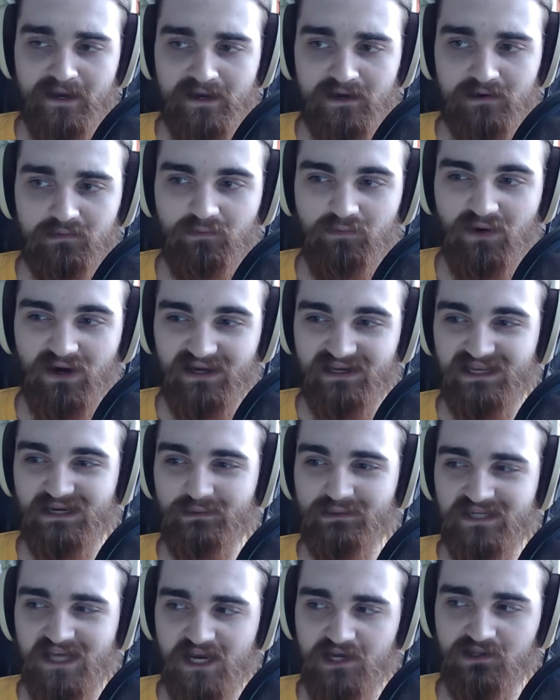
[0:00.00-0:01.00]
But it
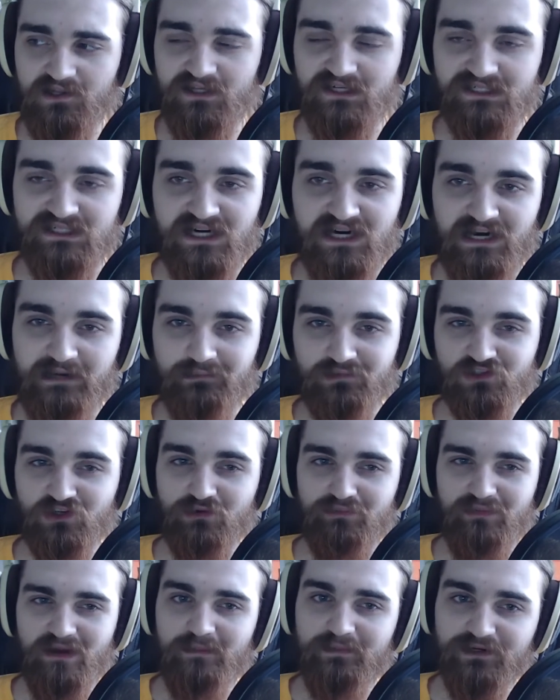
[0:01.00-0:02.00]
would take a lot of time, so
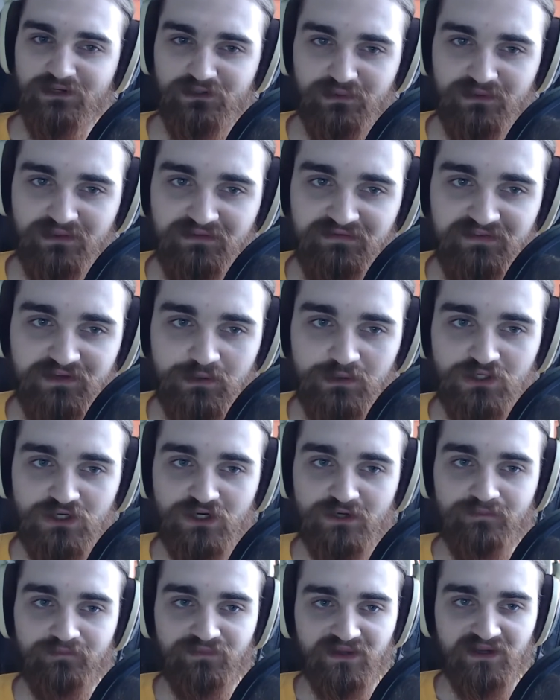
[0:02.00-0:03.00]
maybe I'll do it in the
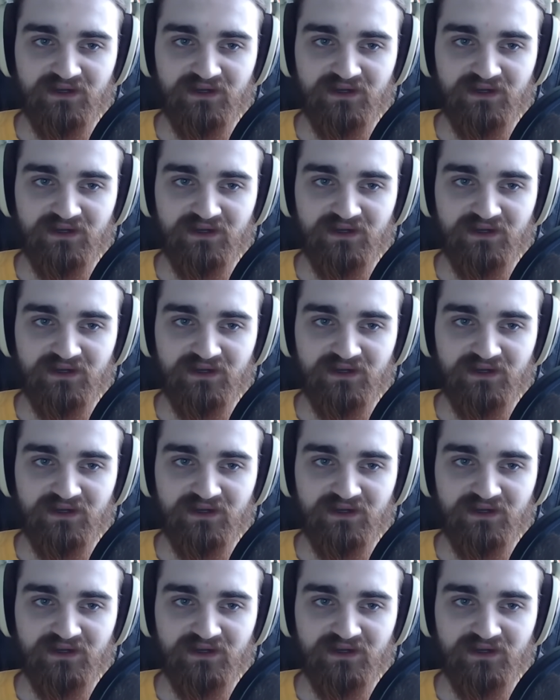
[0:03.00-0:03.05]
future.